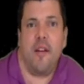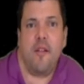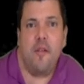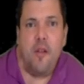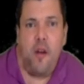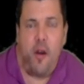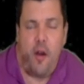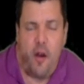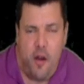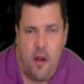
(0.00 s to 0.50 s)

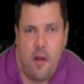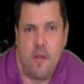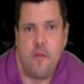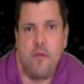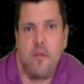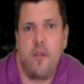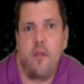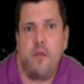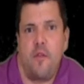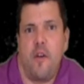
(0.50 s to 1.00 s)
of
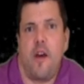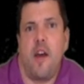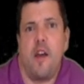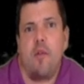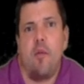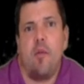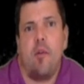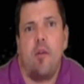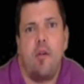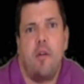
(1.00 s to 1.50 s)
the
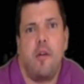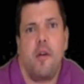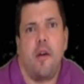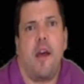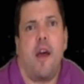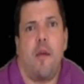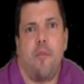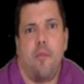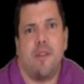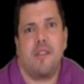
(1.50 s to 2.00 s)
viral
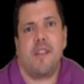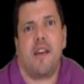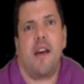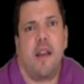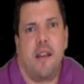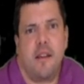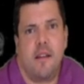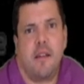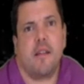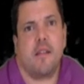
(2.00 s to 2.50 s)

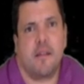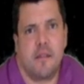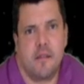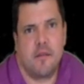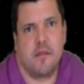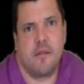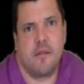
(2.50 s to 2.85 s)
hepatitis.